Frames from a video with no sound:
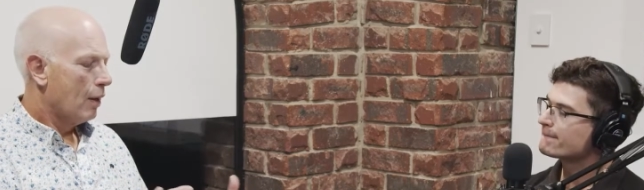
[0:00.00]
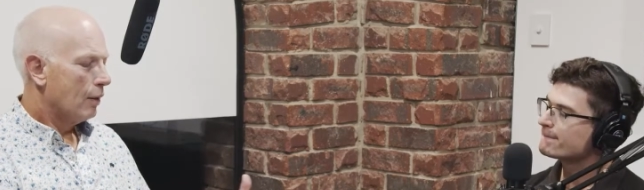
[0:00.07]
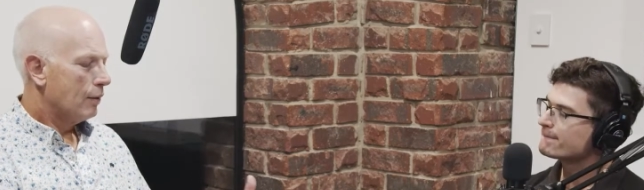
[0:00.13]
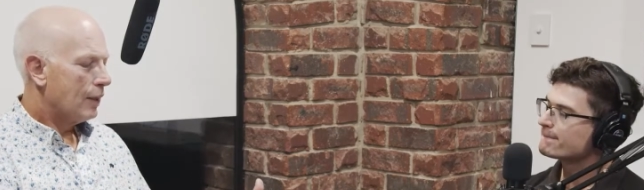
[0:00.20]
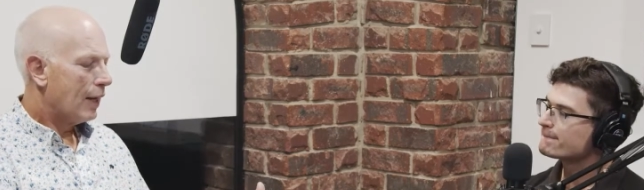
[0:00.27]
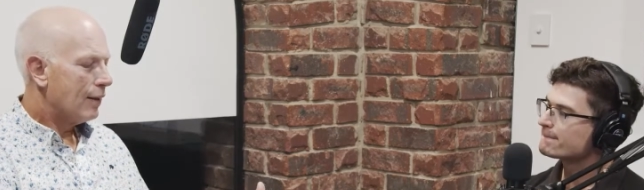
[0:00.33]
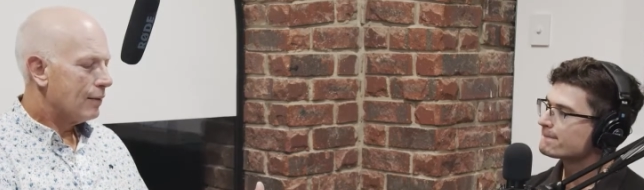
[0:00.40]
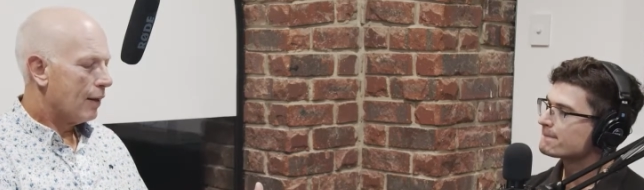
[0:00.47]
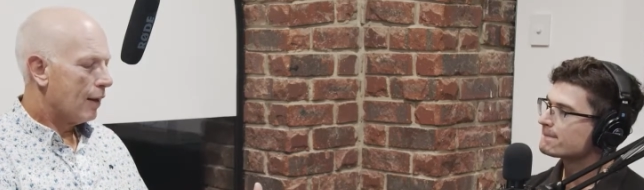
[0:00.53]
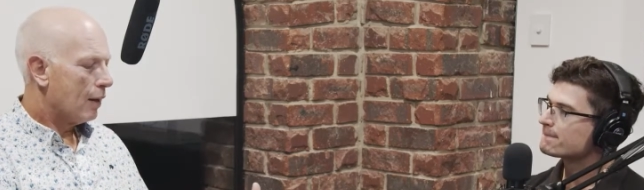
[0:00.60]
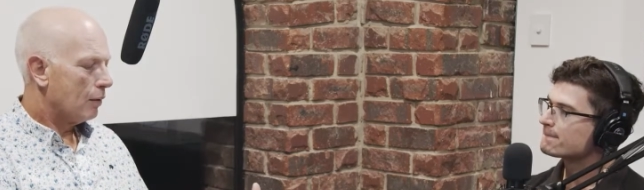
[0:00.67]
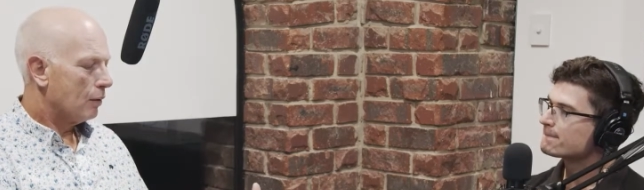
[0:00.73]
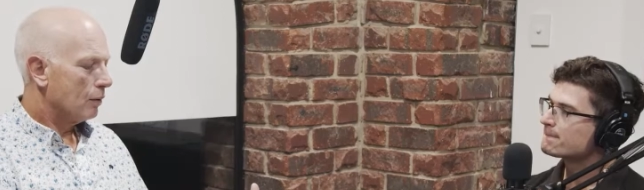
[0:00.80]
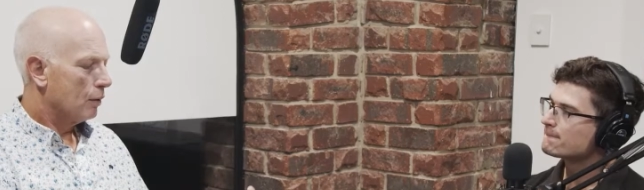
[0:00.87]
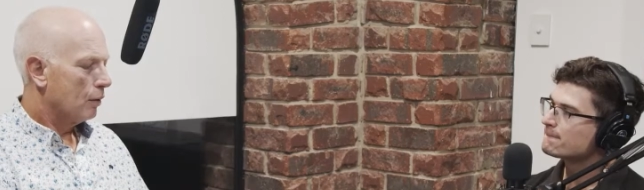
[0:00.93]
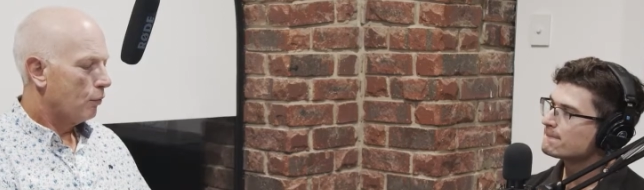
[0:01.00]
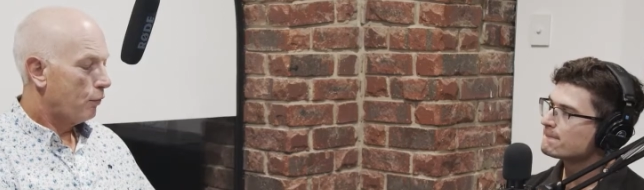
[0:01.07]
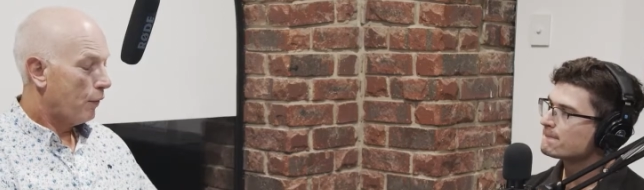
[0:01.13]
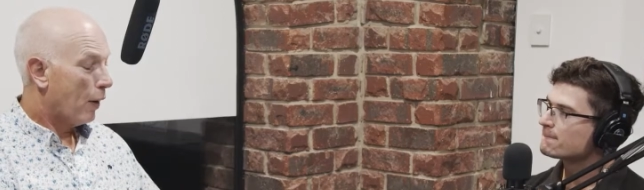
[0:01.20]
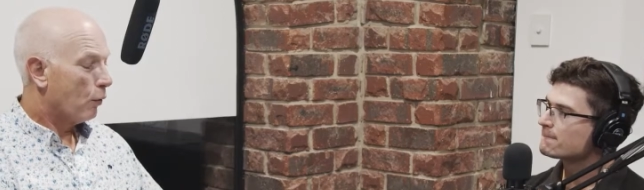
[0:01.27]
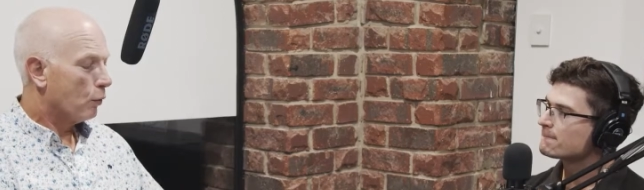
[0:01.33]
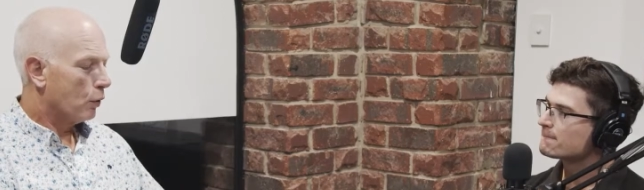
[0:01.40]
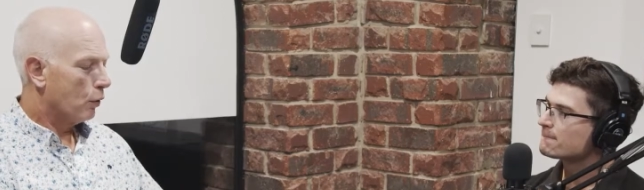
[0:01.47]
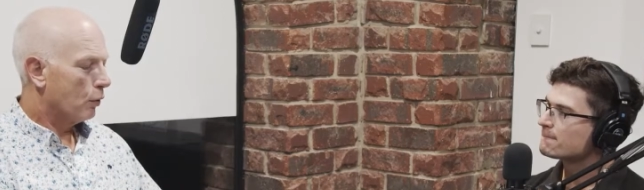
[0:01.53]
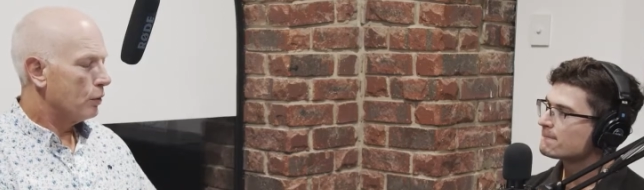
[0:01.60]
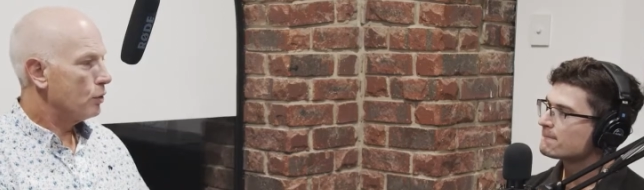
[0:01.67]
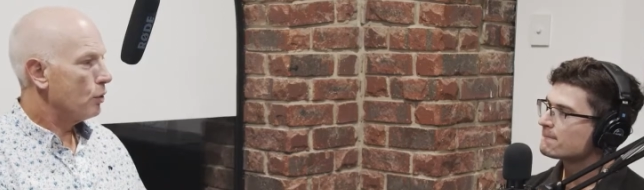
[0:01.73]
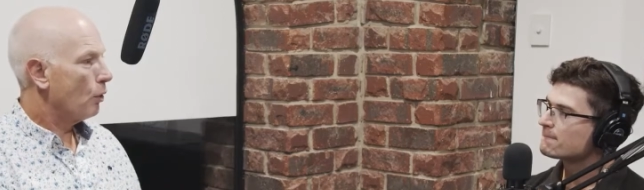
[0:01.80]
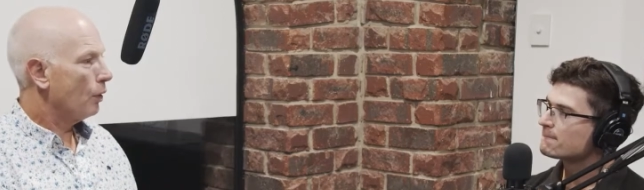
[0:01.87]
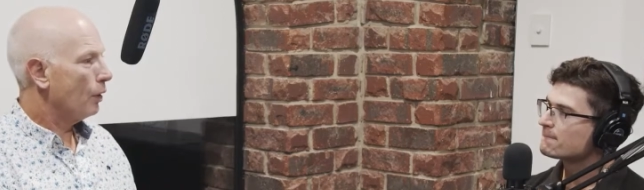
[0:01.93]
Speaker 1: take that failure and
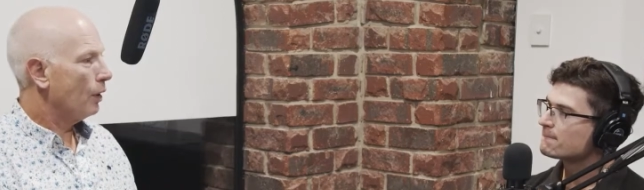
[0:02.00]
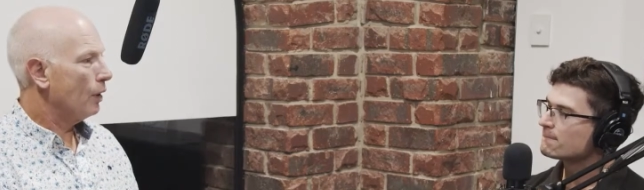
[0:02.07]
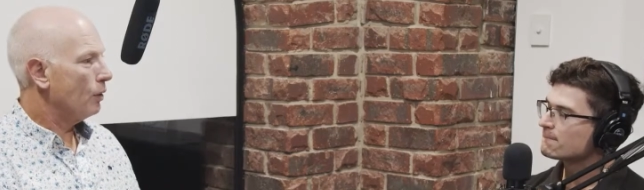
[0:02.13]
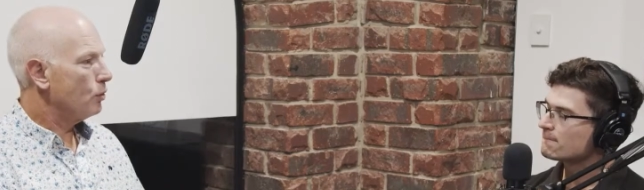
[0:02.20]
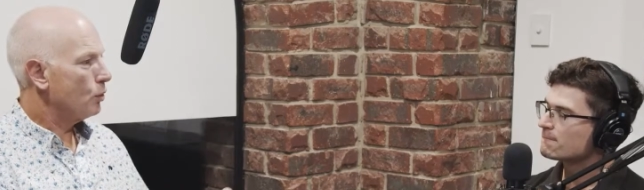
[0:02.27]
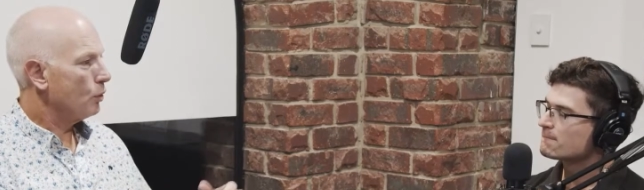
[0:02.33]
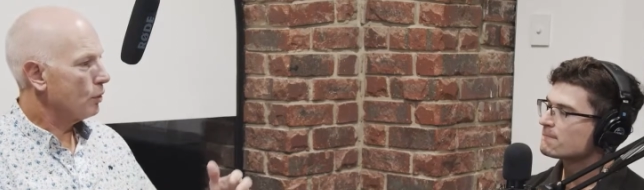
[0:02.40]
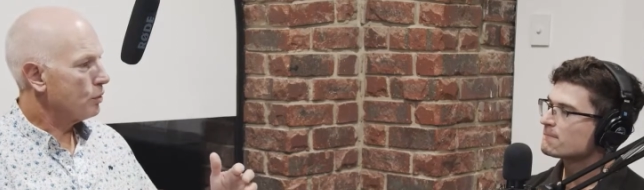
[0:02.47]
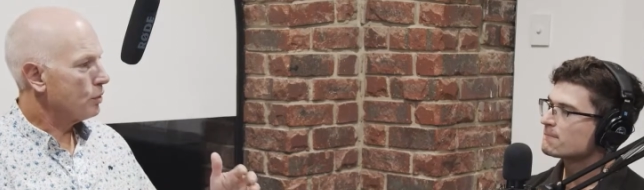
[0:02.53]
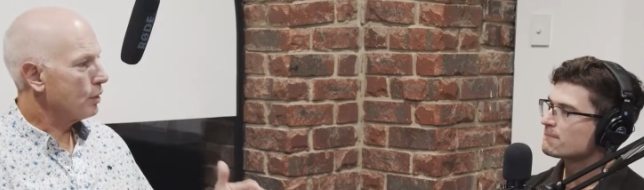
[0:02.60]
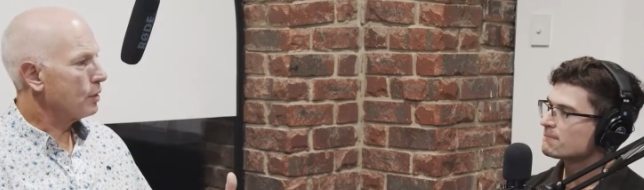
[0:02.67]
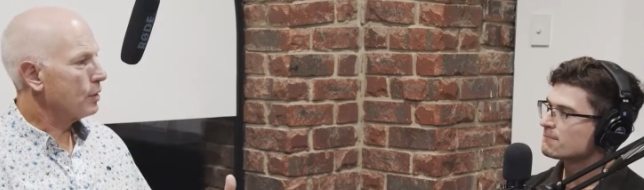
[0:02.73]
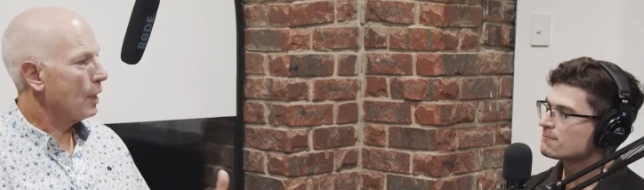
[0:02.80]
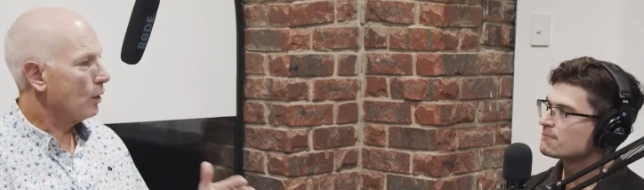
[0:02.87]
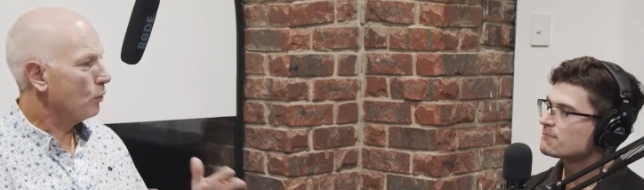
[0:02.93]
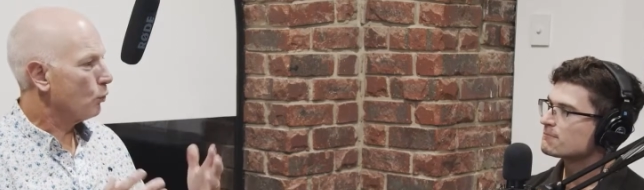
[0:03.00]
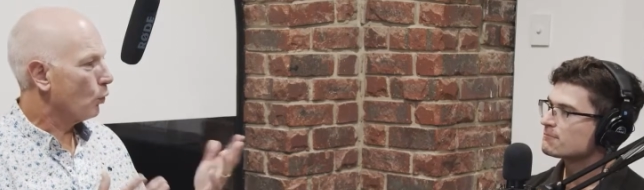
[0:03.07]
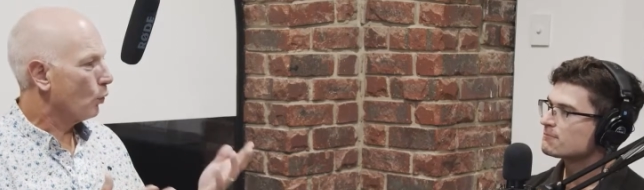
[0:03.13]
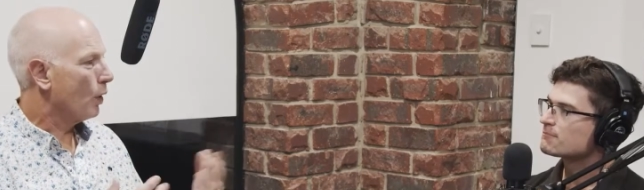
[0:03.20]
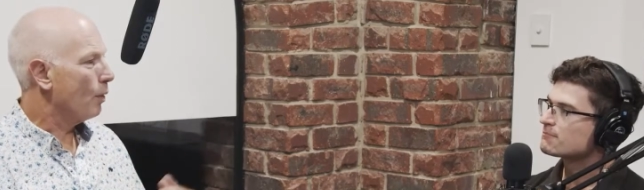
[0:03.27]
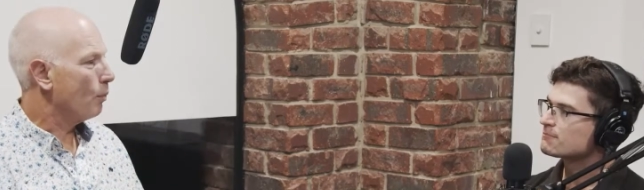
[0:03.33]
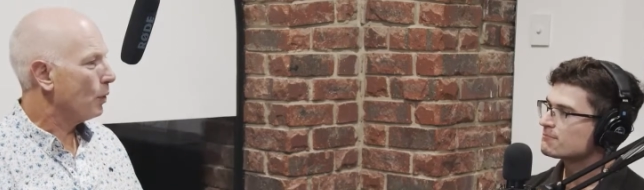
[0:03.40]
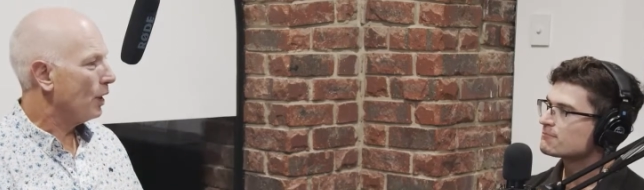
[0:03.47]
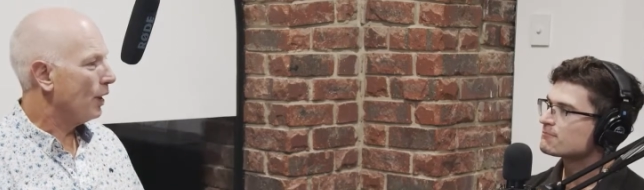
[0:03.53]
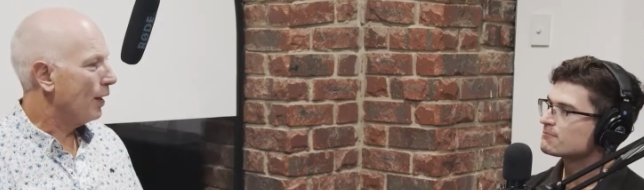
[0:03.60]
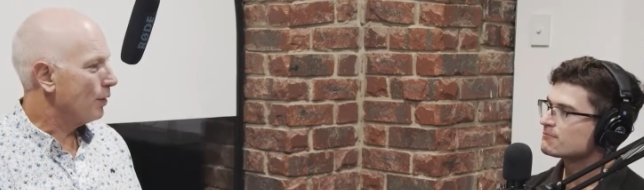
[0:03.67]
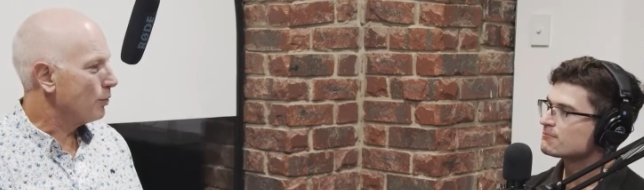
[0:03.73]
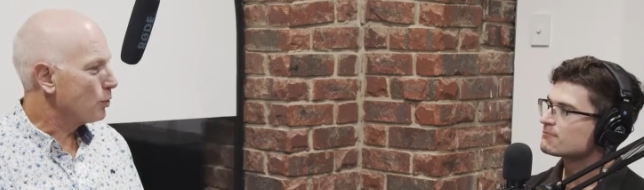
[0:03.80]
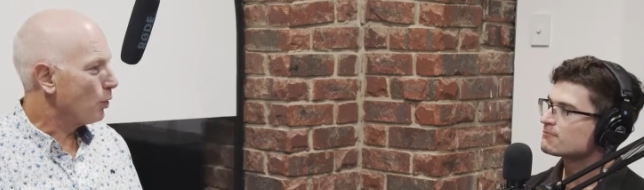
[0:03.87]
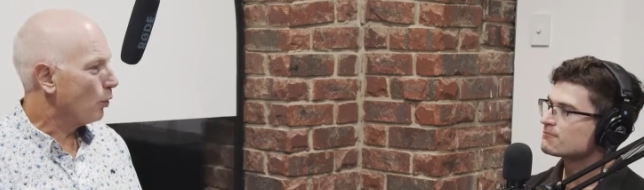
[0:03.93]
turn it into a successful company
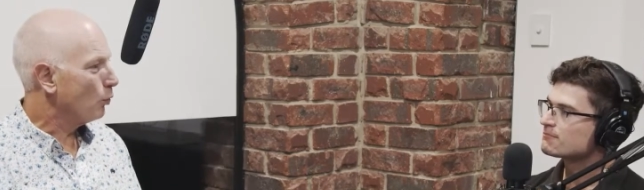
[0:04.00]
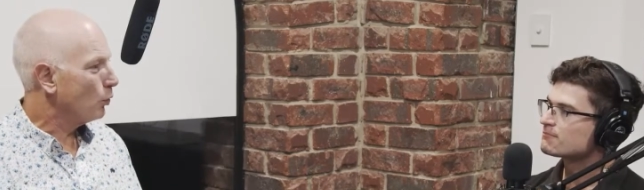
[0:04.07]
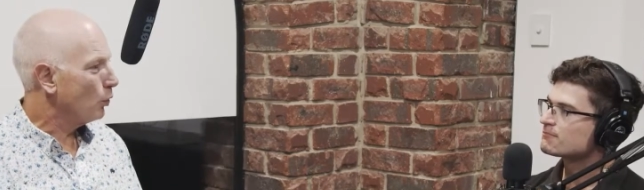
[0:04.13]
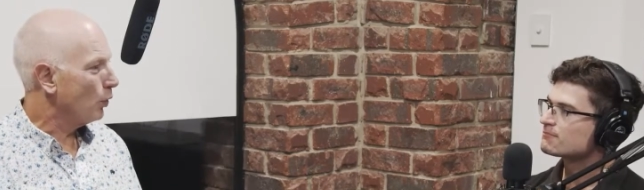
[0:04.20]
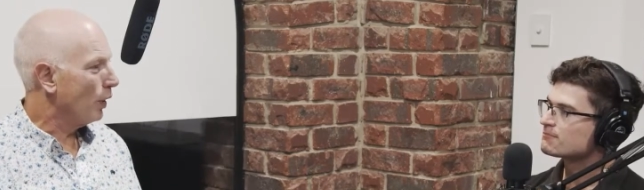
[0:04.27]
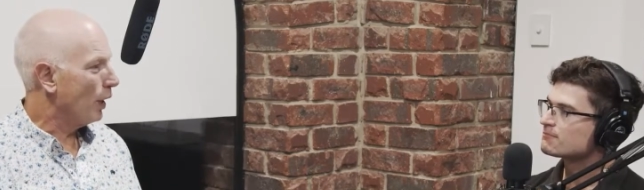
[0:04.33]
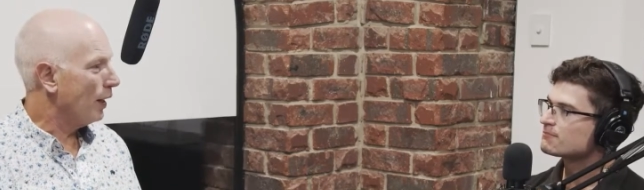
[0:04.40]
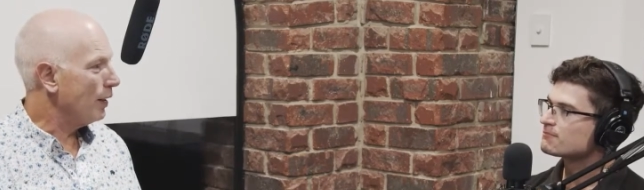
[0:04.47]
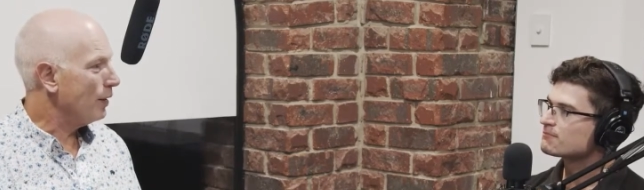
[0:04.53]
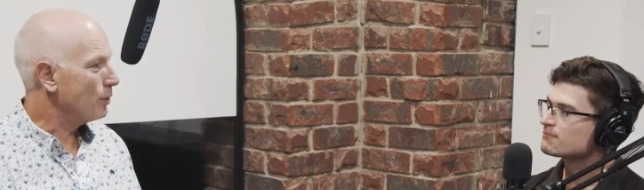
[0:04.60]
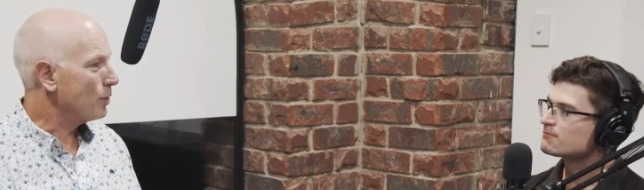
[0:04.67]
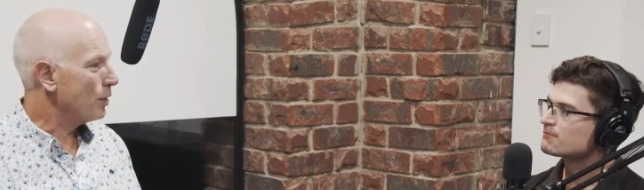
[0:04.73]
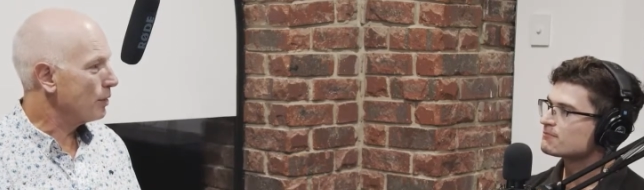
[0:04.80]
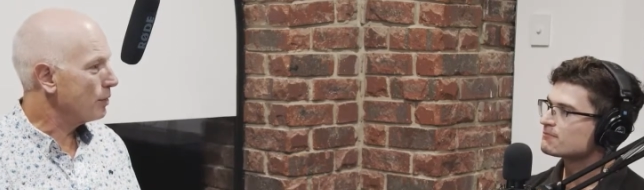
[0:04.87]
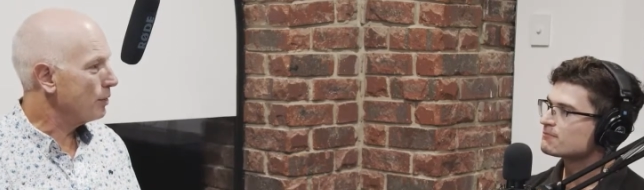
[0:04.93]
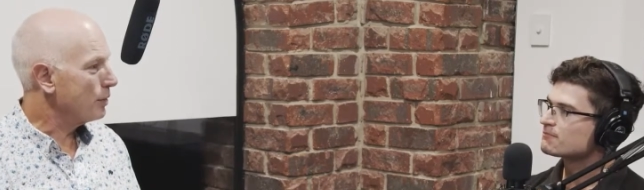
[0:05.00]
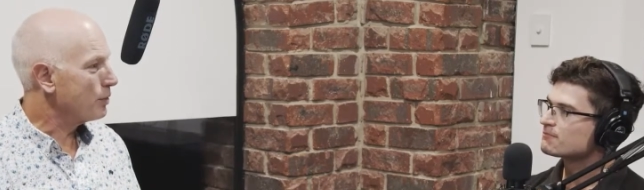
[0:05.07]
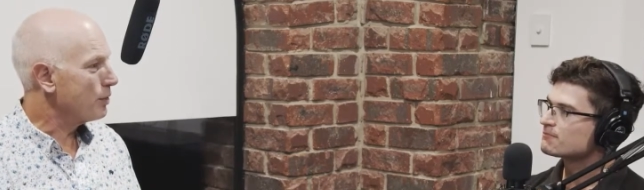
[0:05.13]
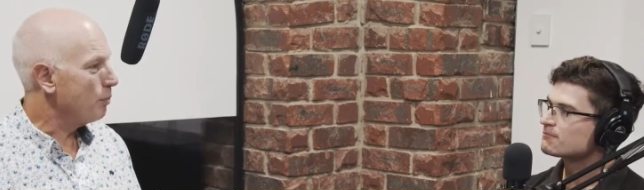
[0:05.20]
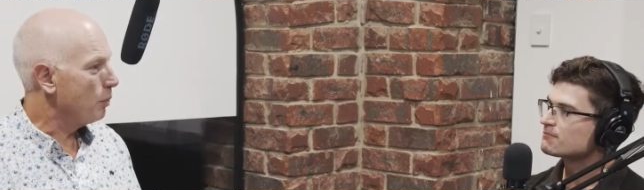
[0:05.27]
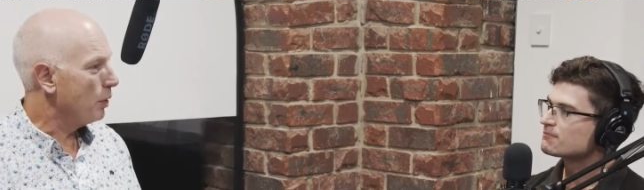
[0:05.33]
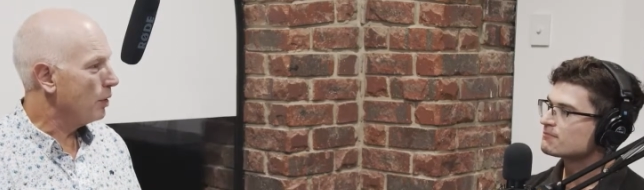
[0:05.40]
I sold to an ASX listed